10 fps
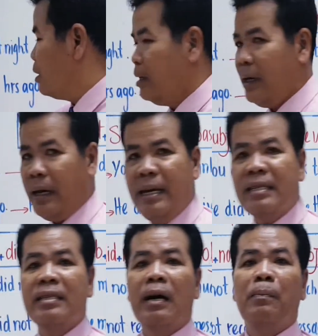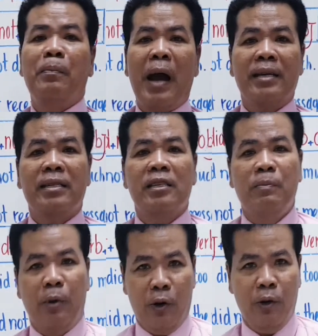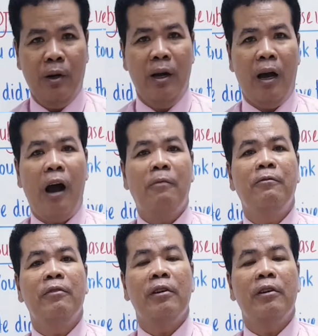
is the past simple of